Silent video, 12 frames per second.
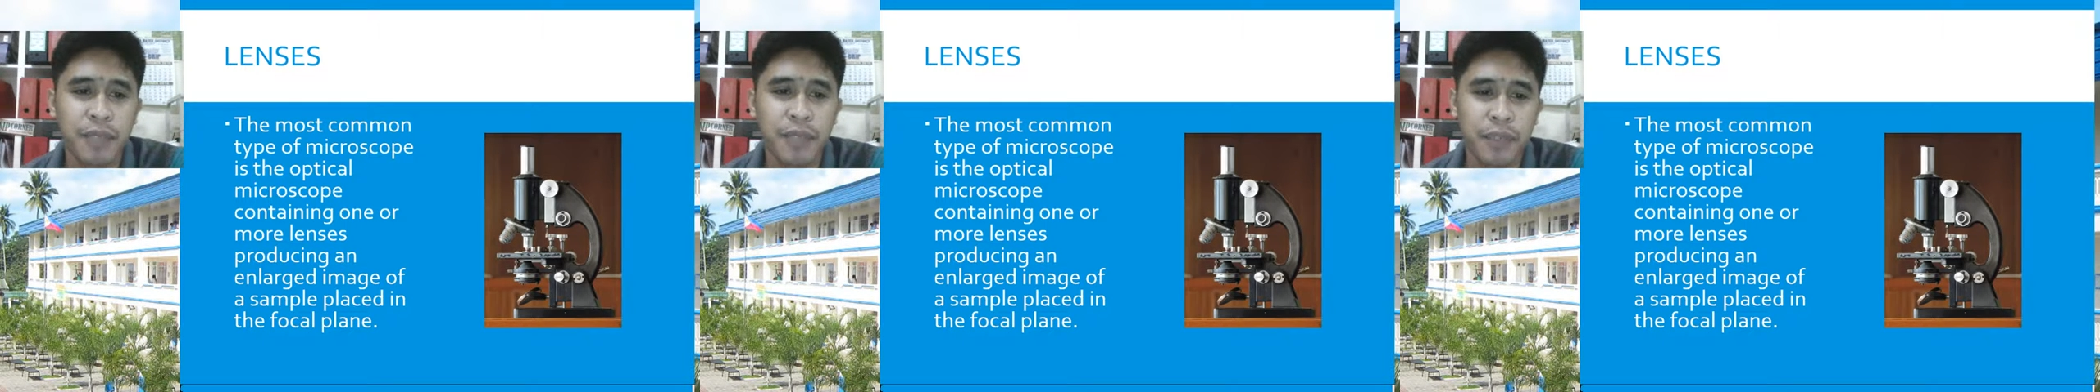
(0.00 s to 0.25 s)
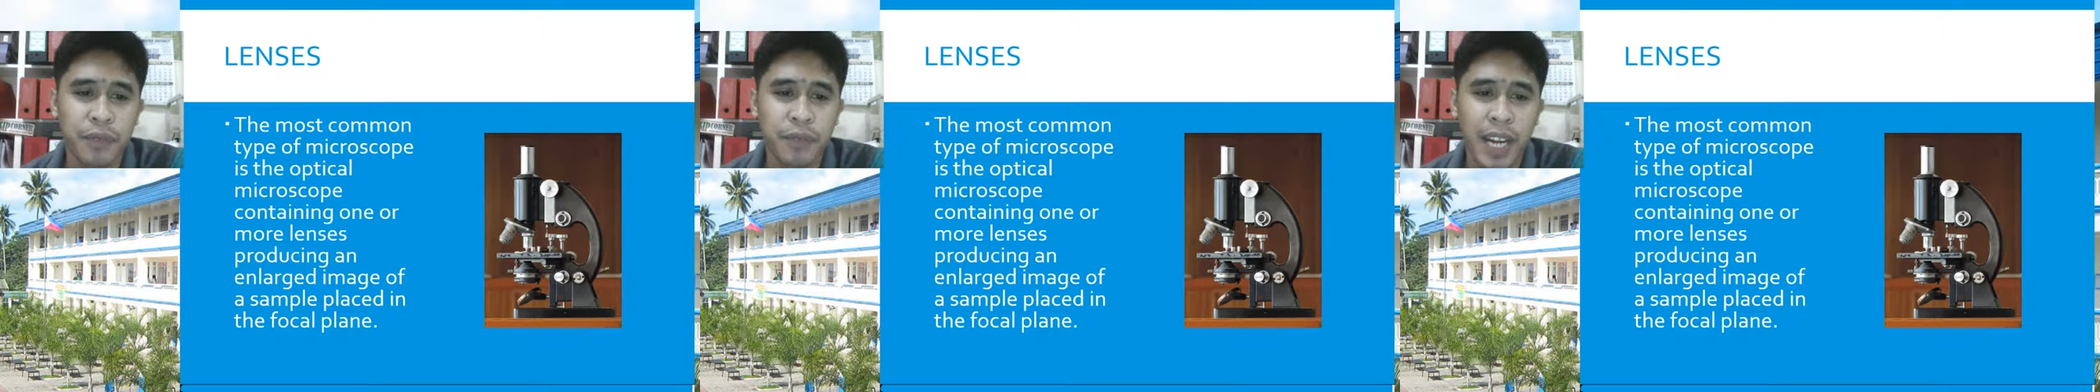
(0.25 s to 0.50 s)

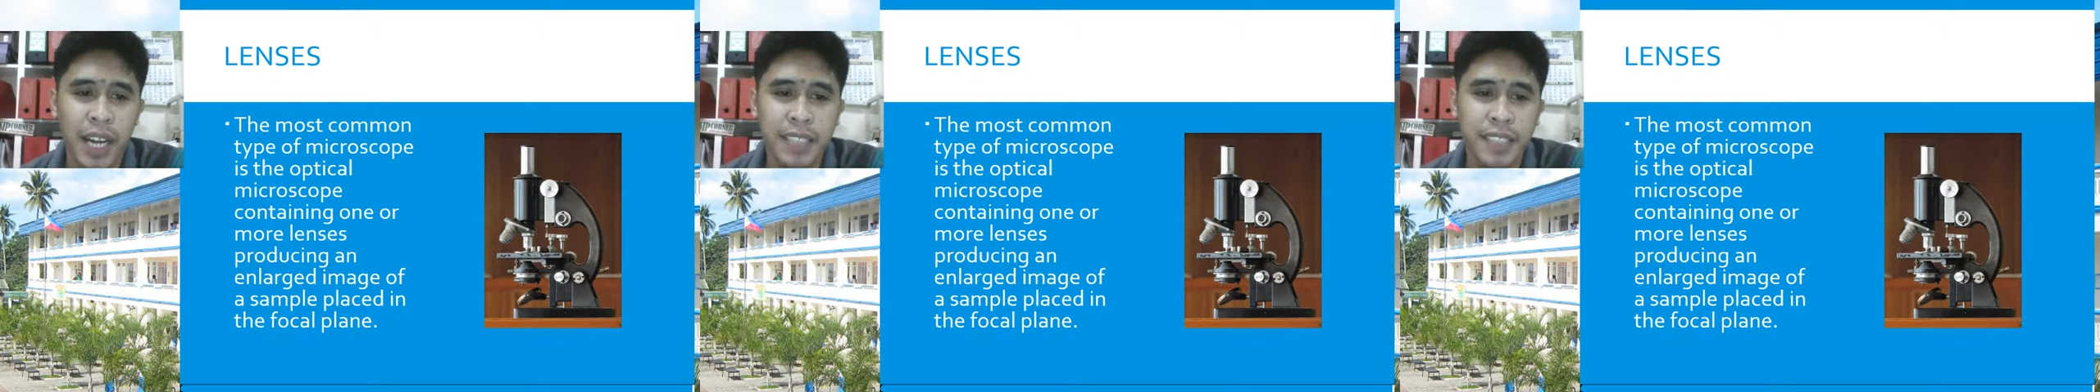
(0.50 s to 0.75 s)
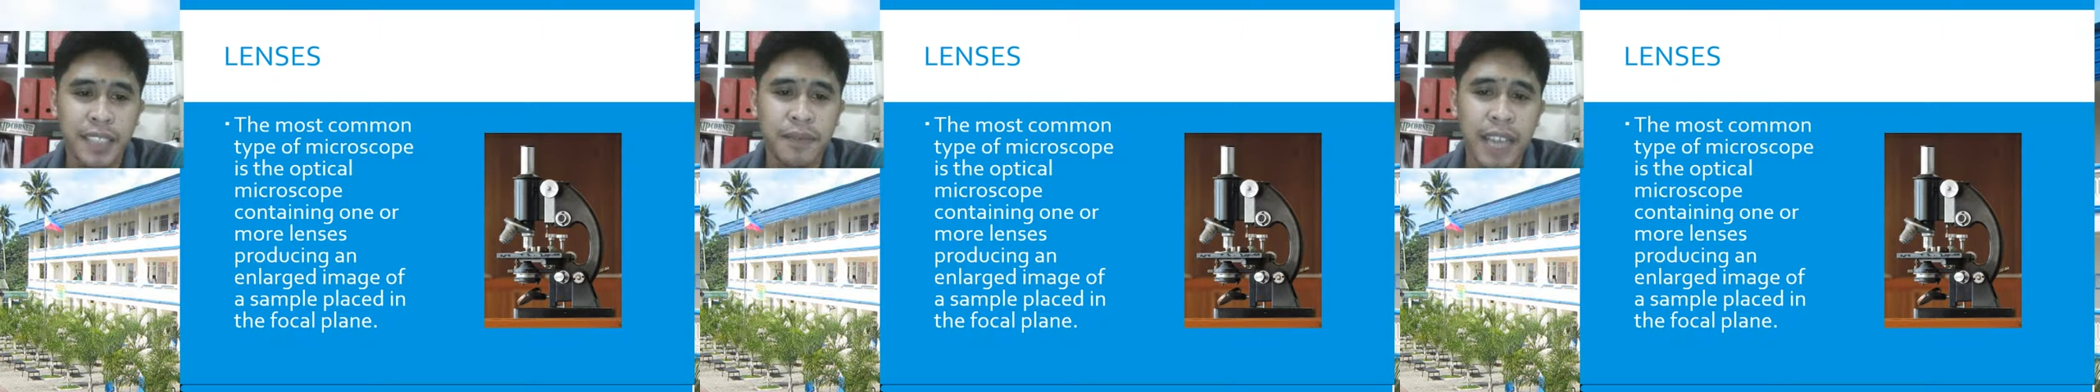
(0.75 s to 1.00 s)

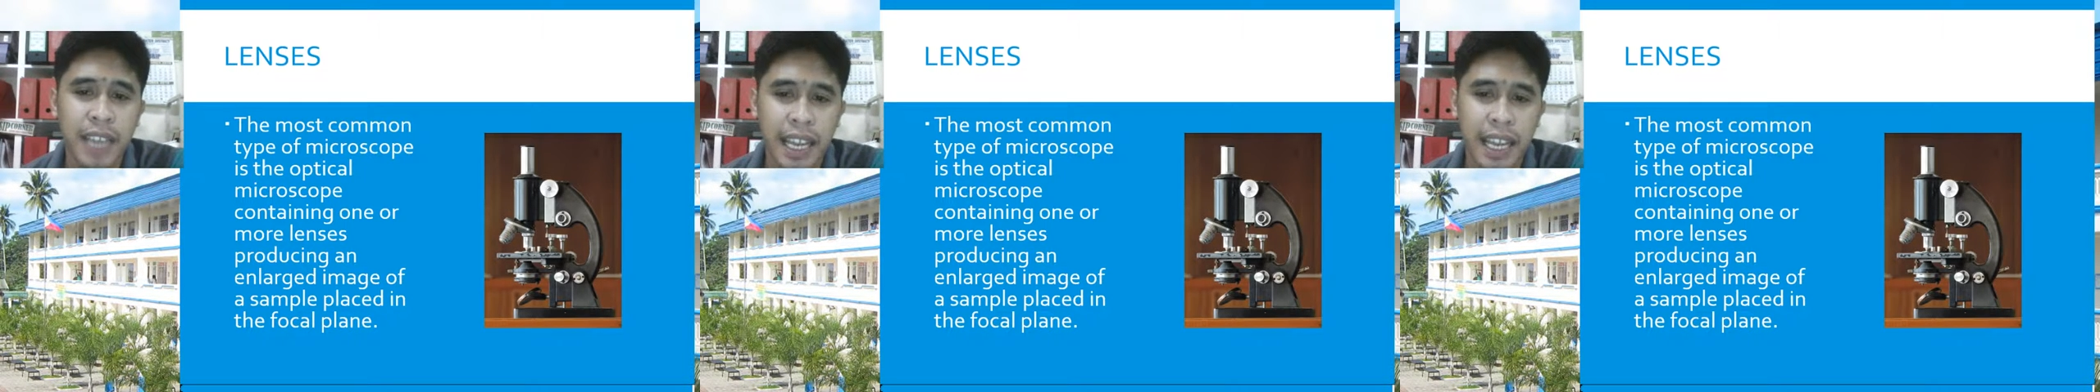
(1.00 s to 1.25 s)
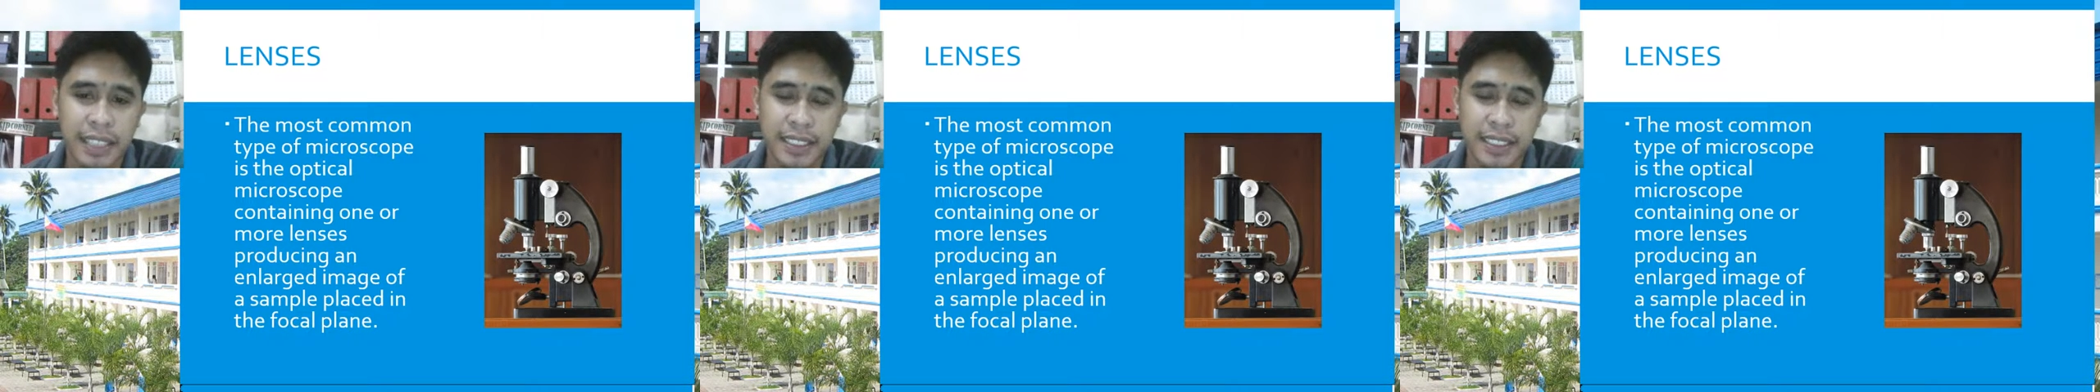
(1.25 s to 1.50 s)
refractive
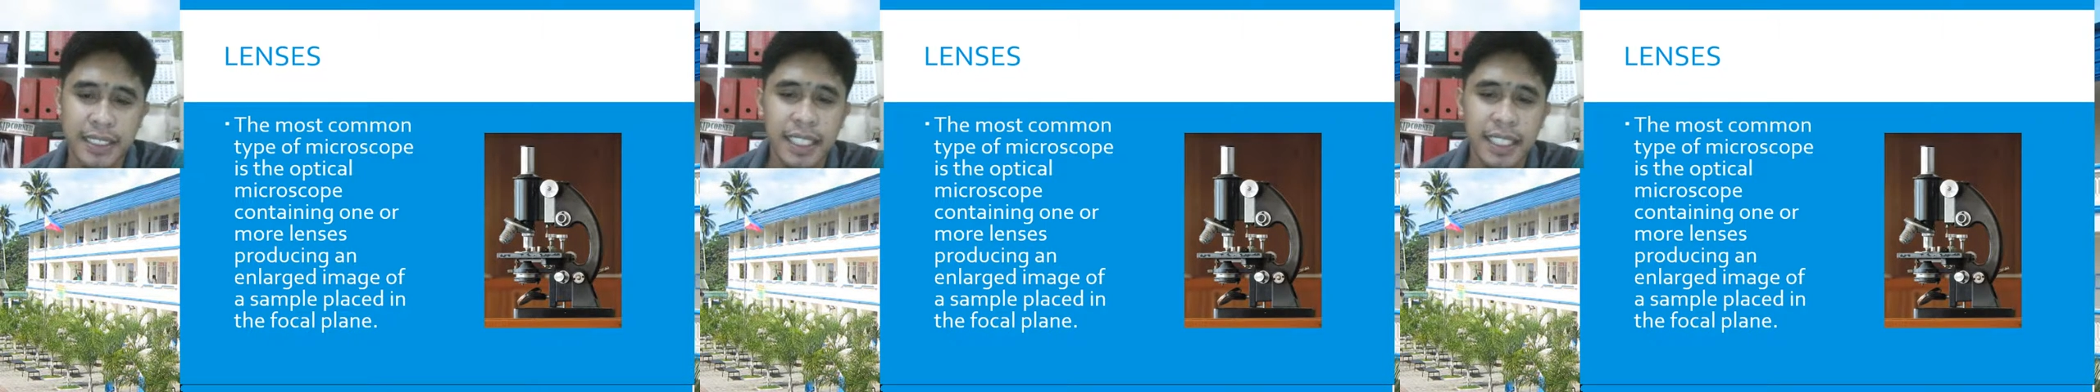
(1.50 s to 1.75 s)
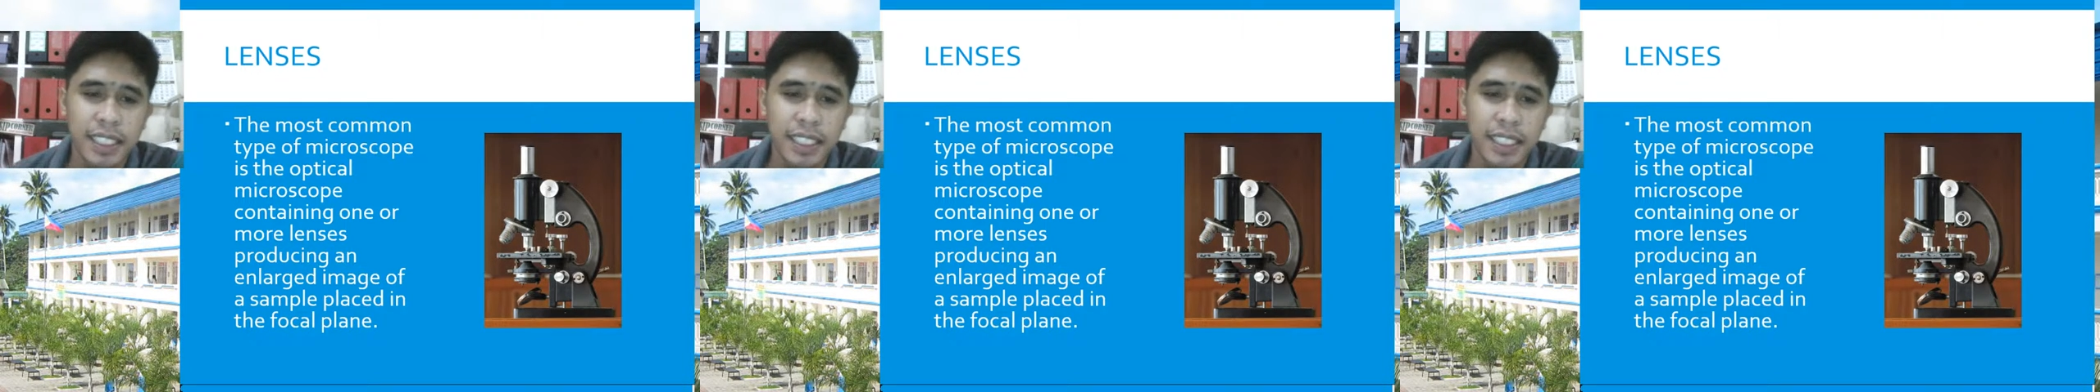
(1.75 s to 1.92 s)
glass